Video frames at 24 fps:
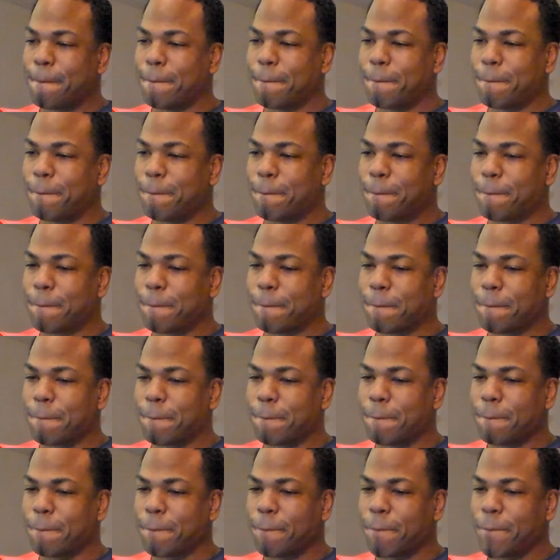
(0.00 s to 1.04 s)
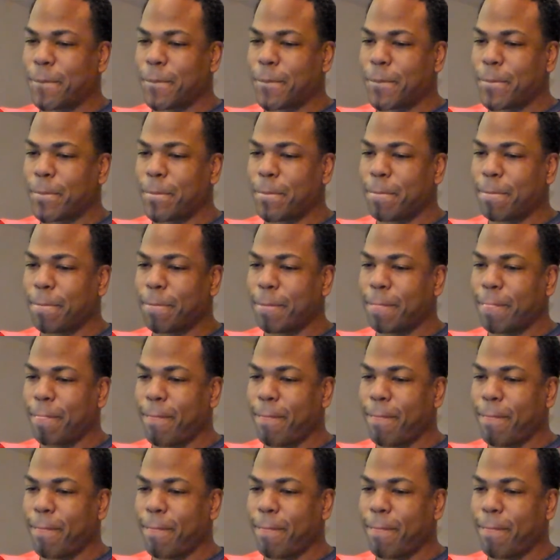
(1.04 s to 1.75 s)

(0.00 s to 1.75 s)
Nothing is said.